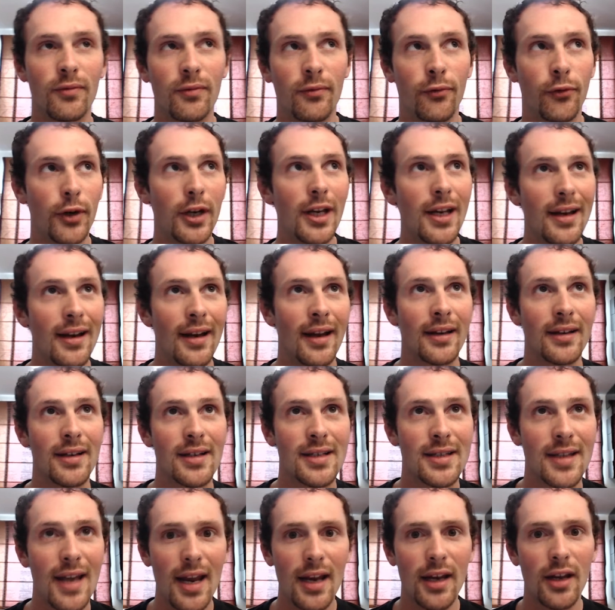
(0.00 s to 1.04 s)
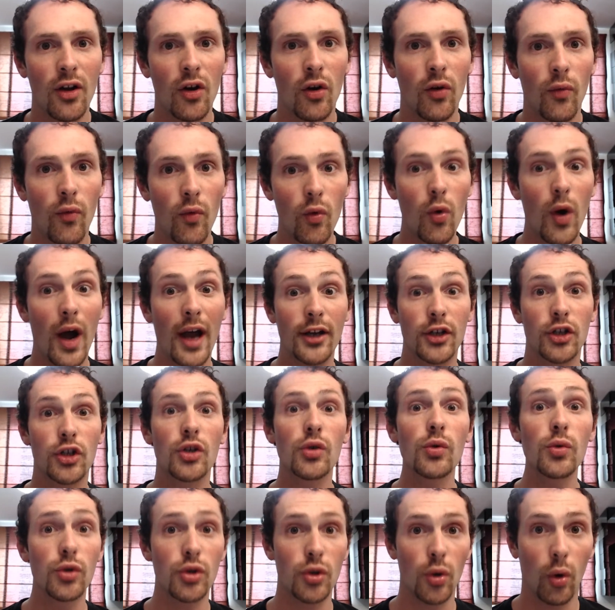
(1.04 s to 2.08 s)
really an understanding of who I
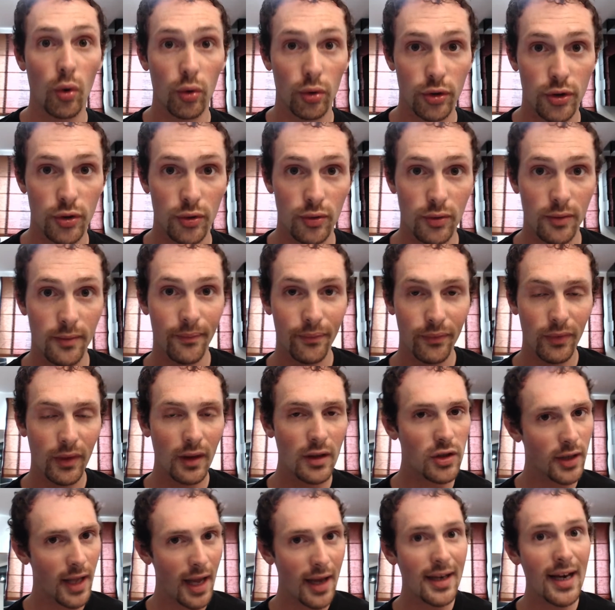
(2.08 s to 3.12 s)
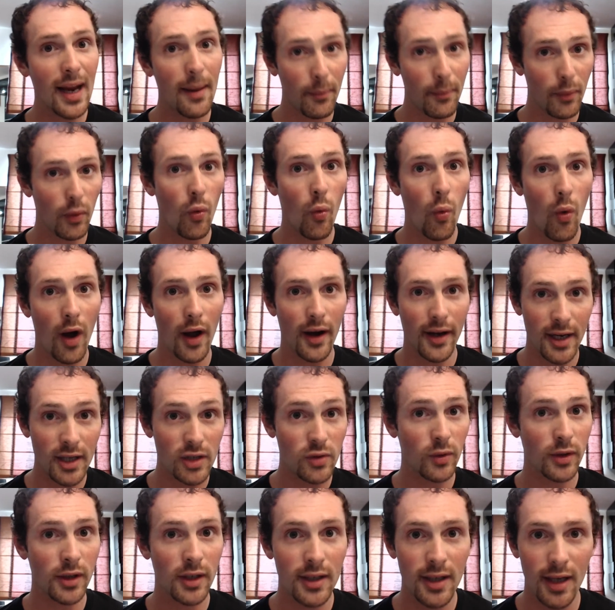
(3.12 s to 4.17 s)
should talk to. So that number one,
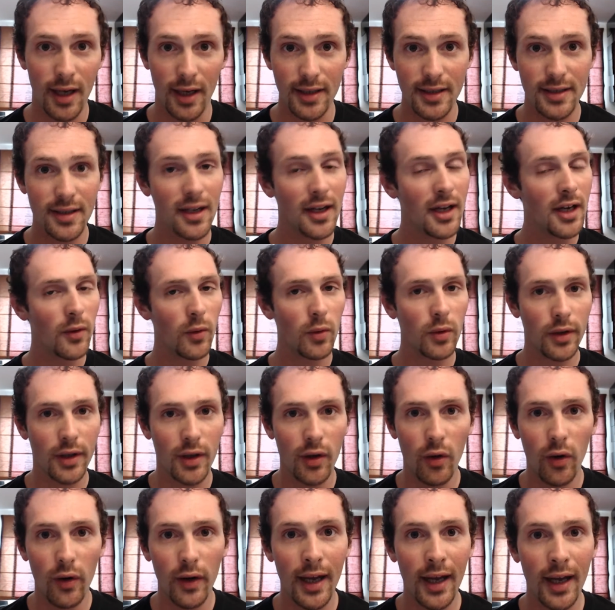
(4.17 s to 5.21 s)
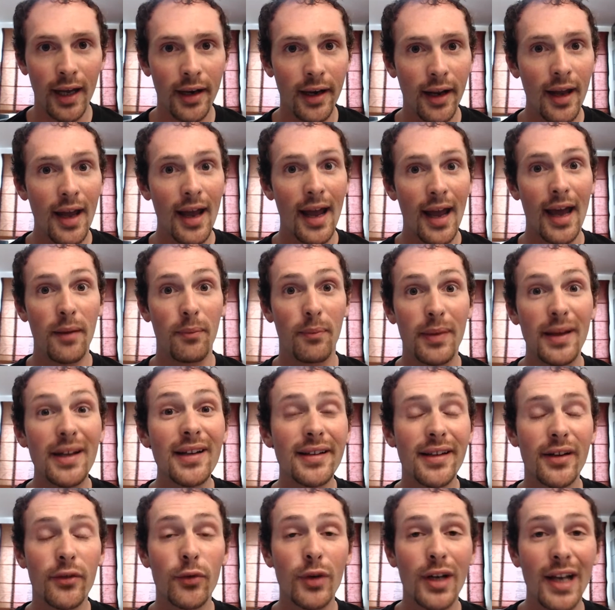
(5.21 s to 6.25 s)
that's what he does. We'll go in and
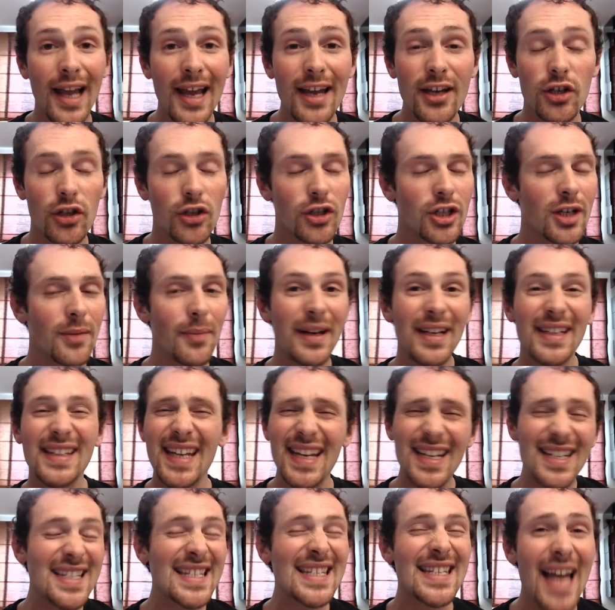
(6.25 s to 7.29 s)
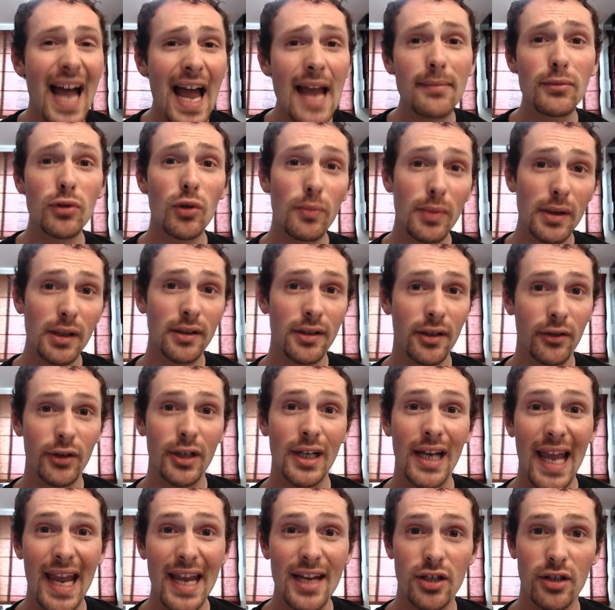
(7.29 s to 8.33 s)
build a relationship. And it takes time to build a
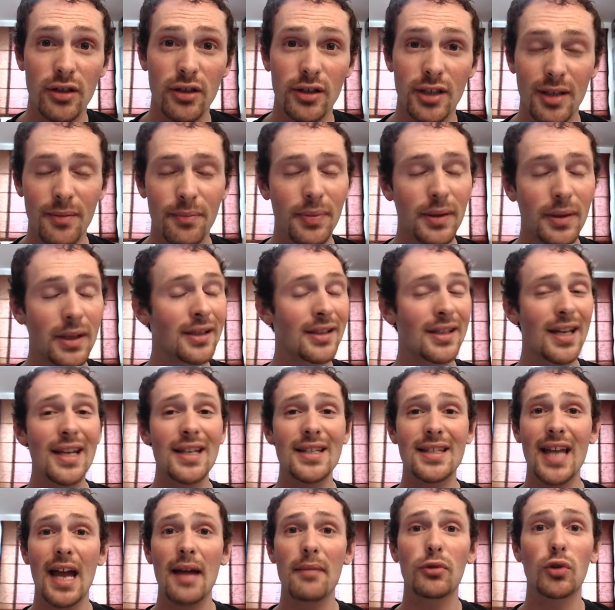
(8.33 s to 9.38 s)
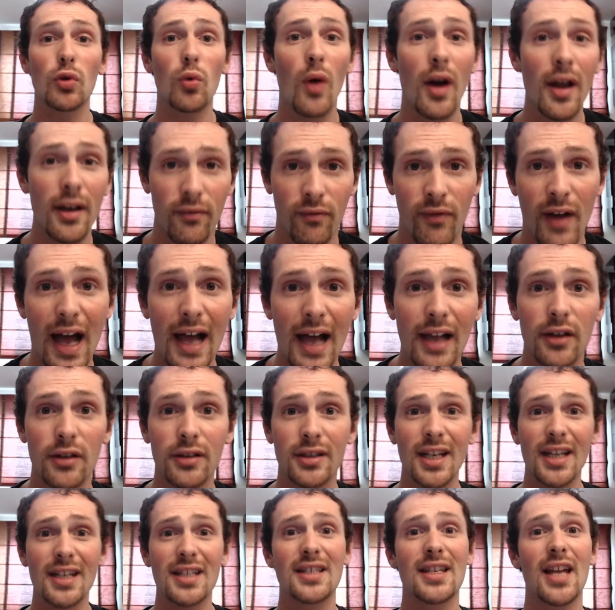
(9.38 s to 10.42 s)
relationship. It takes time to add value.
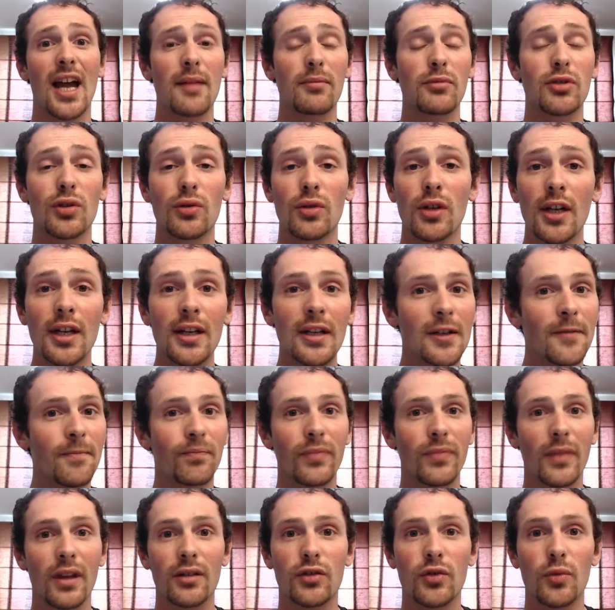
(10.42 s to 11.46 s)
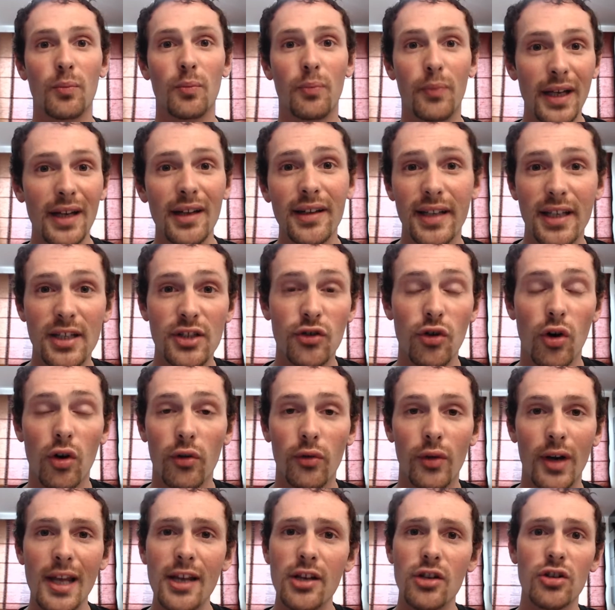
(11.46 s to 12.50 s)
It takes time to build a strong
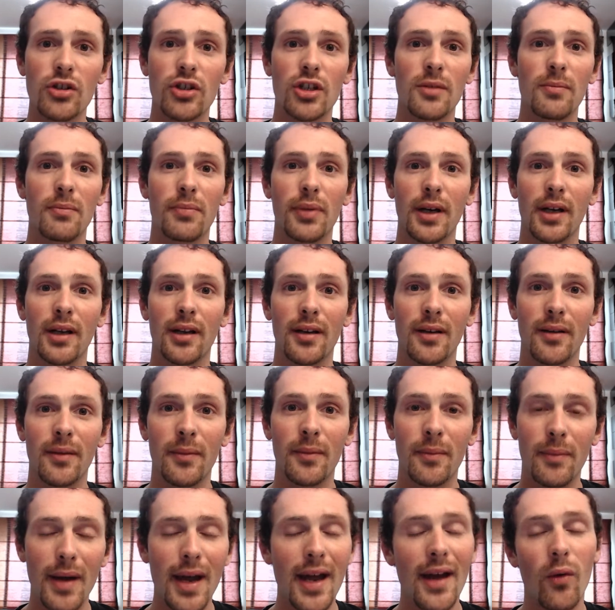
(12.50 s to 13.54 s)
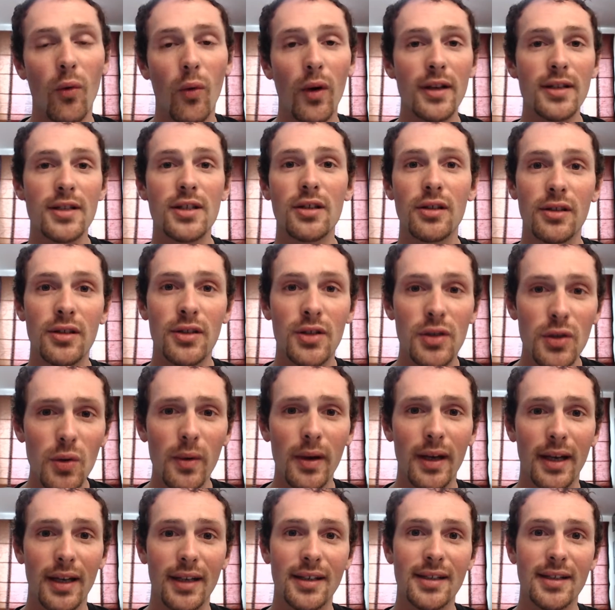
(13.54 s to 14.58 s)
relationship. But man, once you do
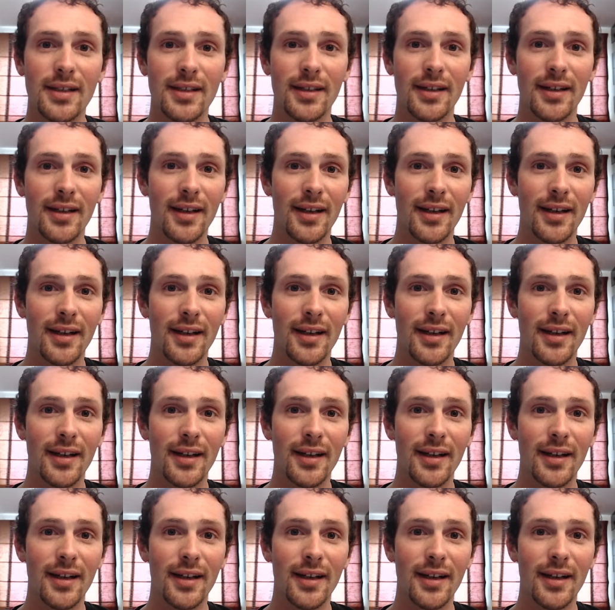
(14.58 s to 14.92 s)
it,